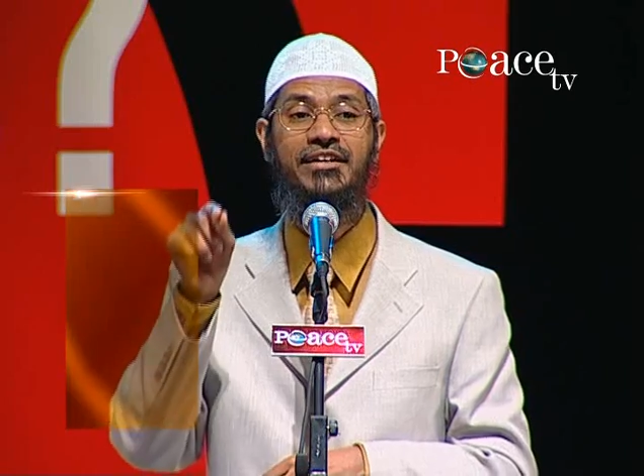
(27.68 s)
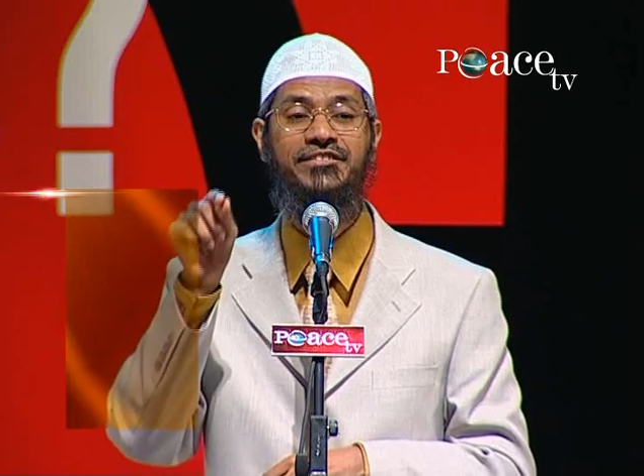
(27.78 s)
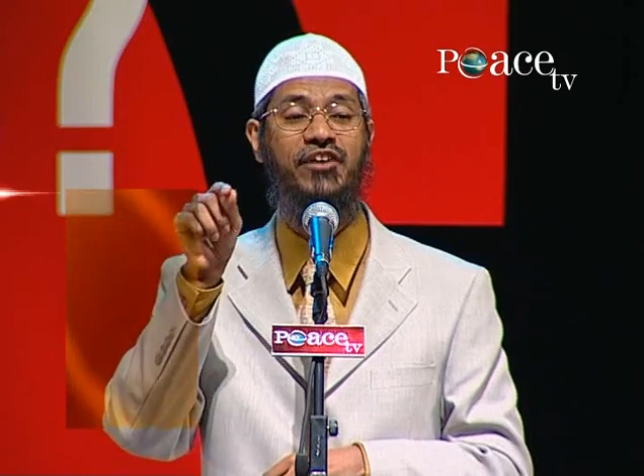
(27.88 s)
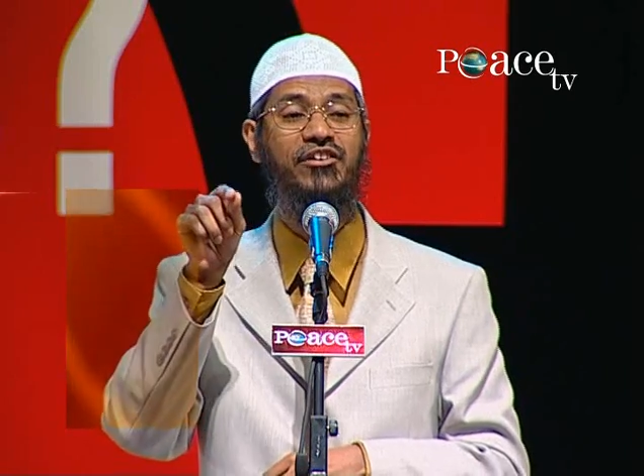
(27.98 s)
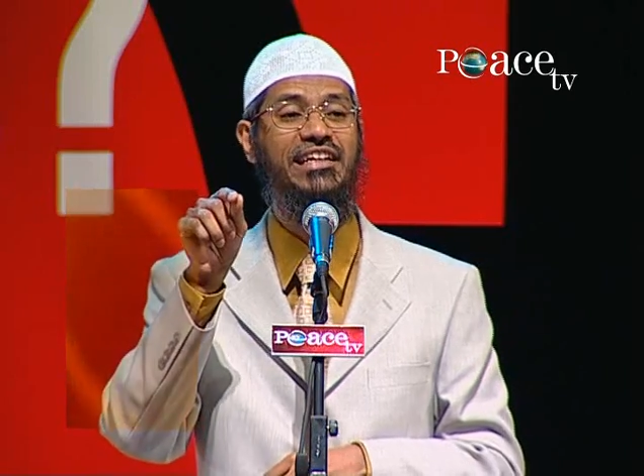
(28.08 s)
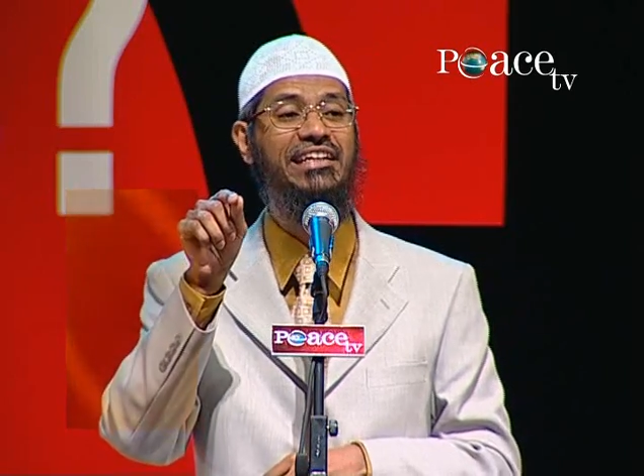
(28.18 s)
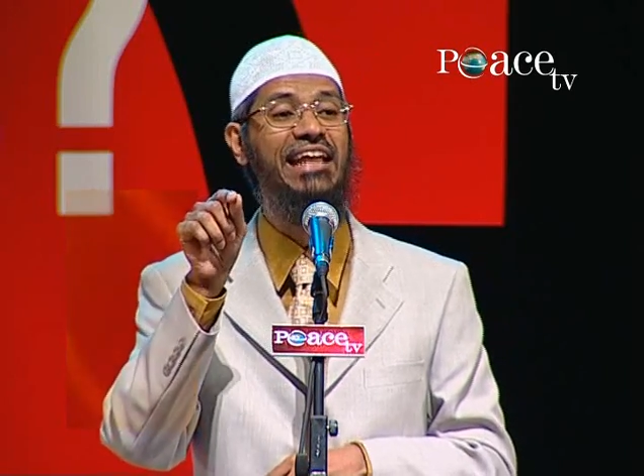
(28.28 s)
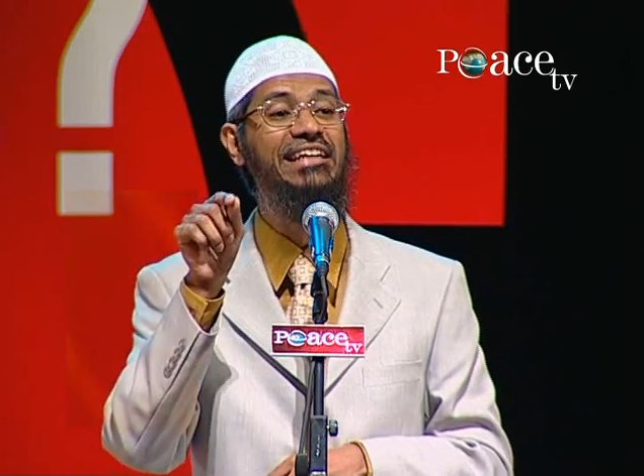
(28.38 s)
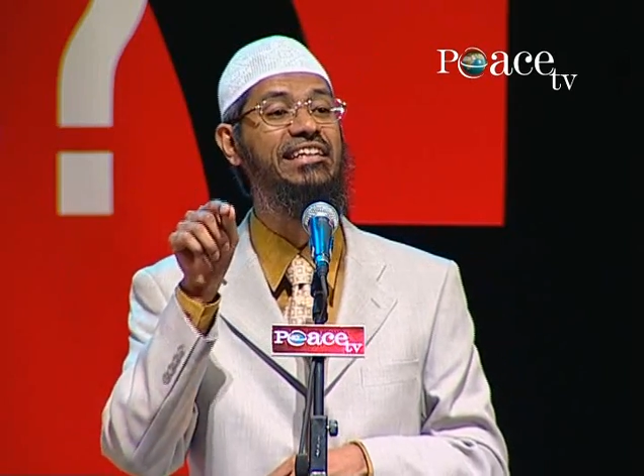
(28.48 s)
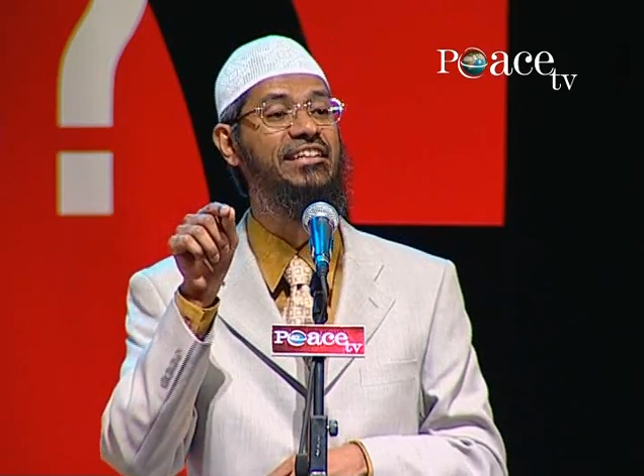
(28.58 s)

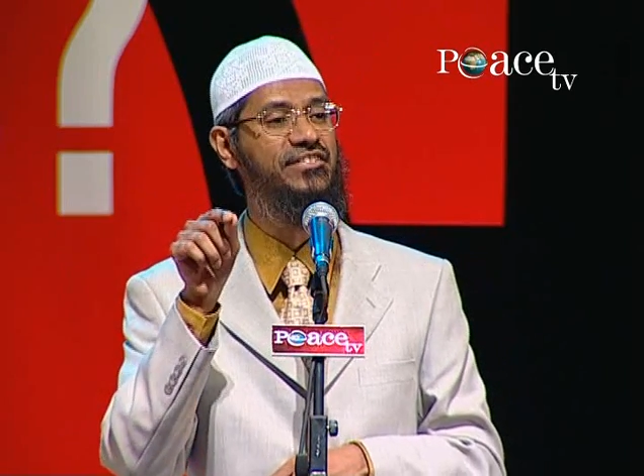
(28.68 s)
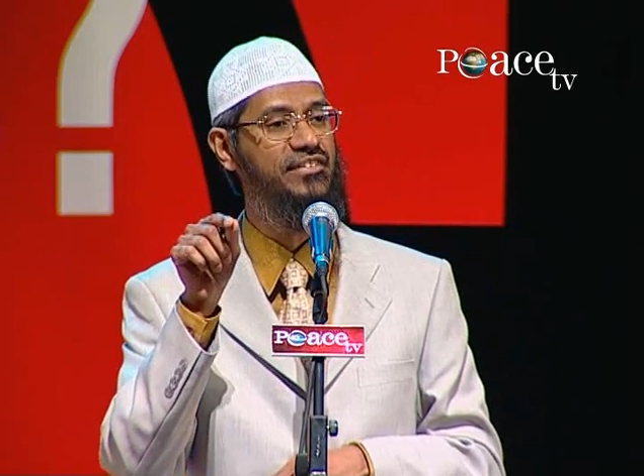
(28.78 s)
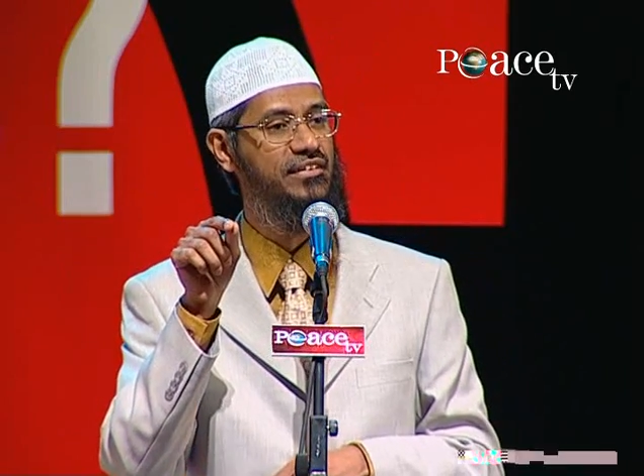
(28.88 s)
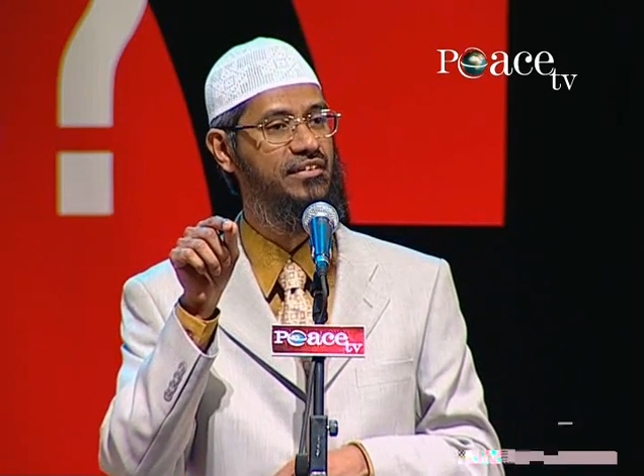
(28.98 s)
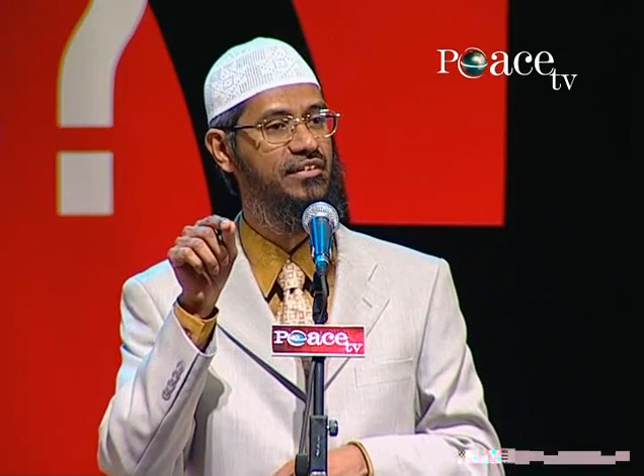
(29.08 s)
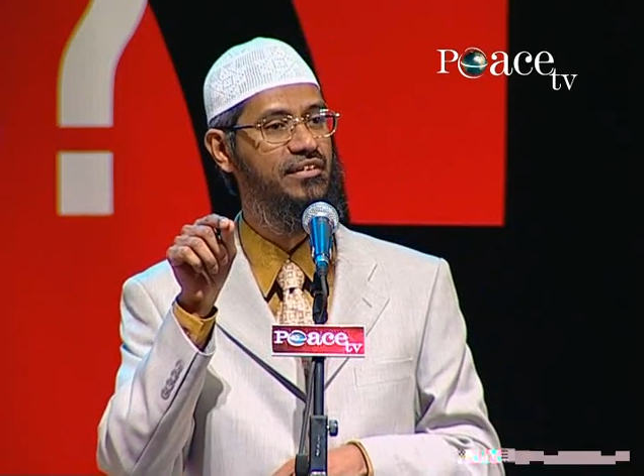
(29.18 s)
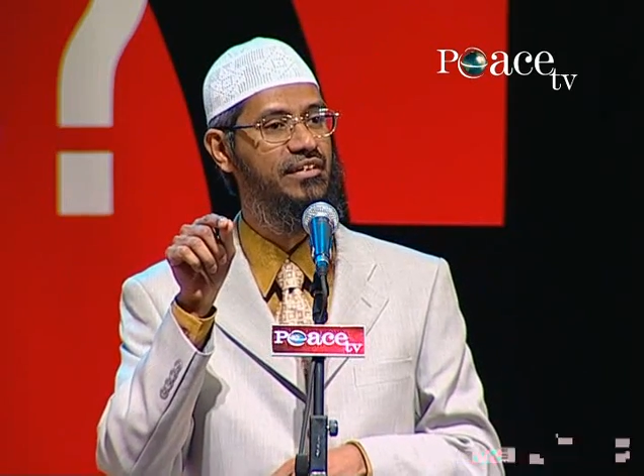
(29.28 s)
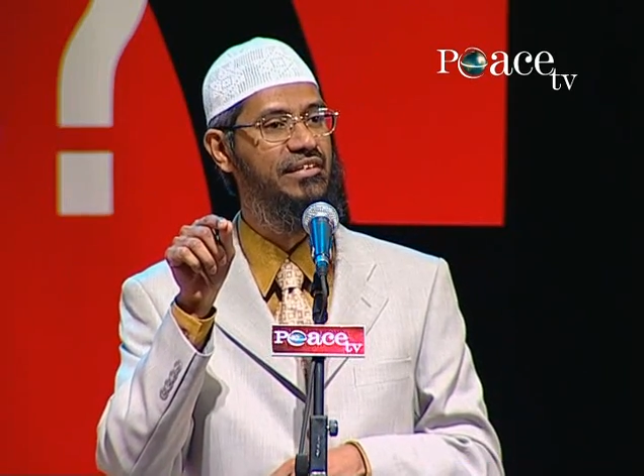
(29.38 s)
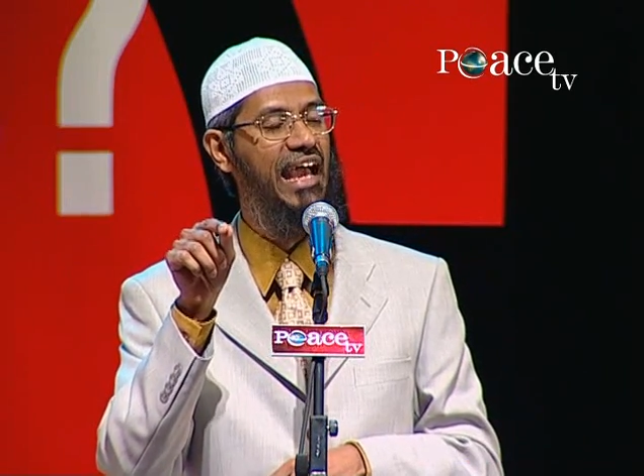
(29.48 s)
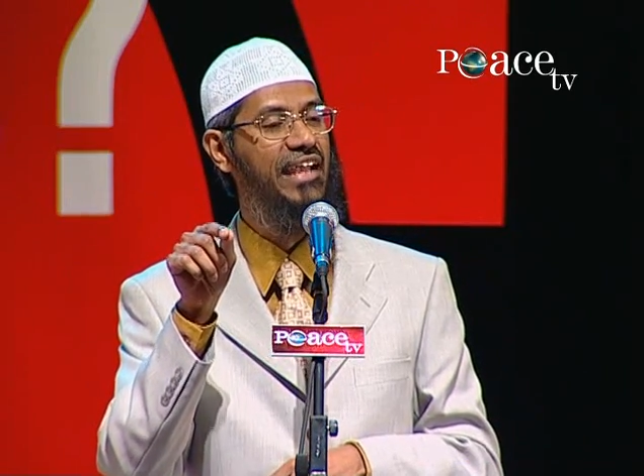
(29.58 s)
1790s
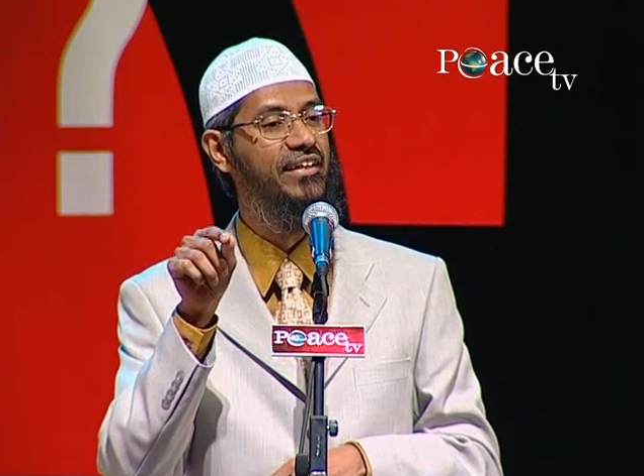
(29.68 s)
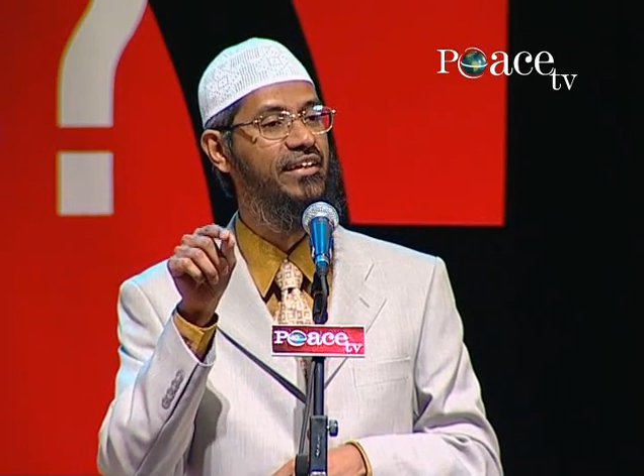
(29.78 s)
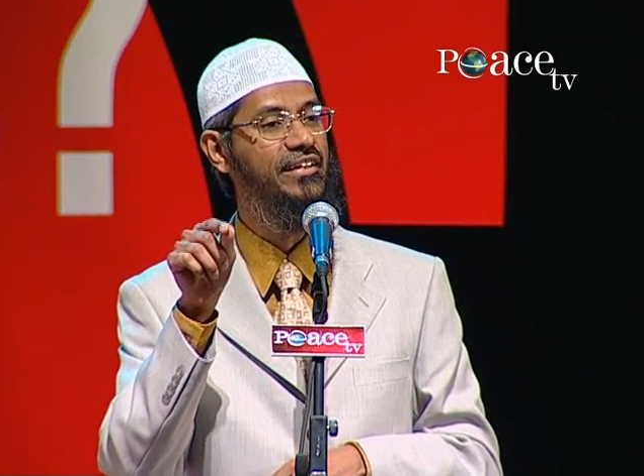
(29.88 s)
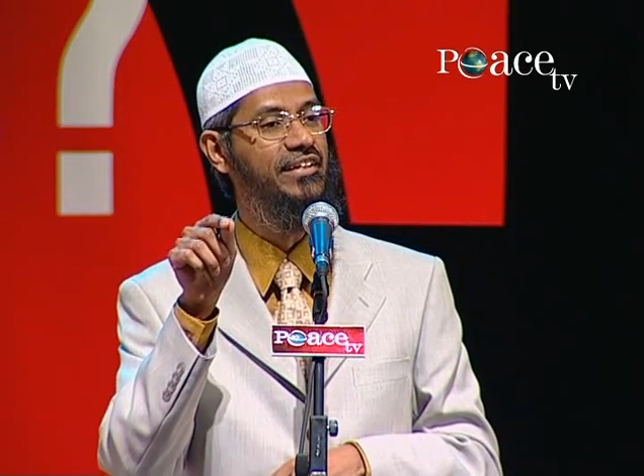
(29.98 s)
that